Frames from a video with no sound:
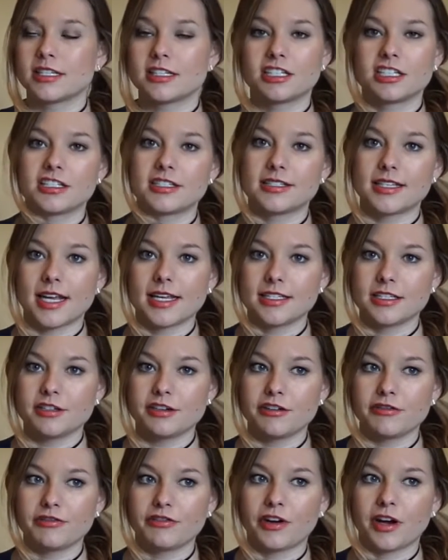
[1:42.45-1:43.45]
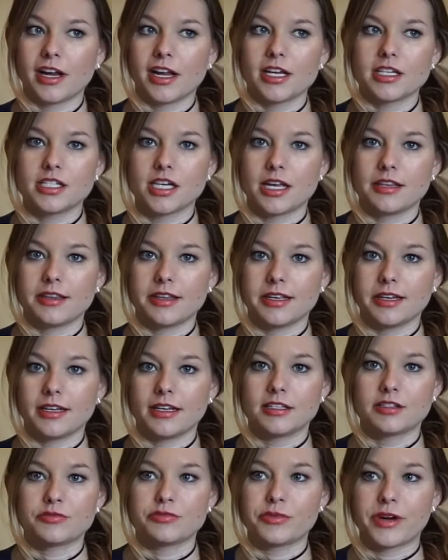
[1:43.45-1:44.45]
It just stays in your fridge, and then
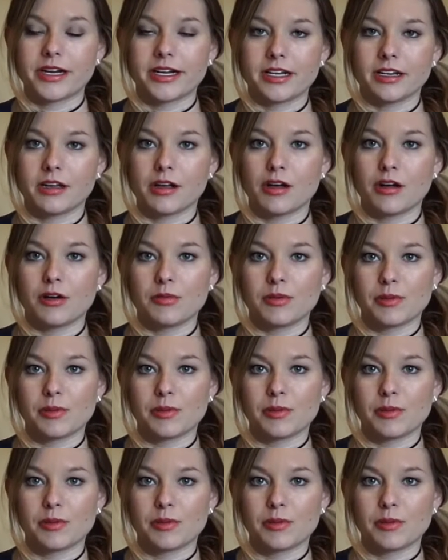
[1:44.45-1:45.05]
it's ready to go,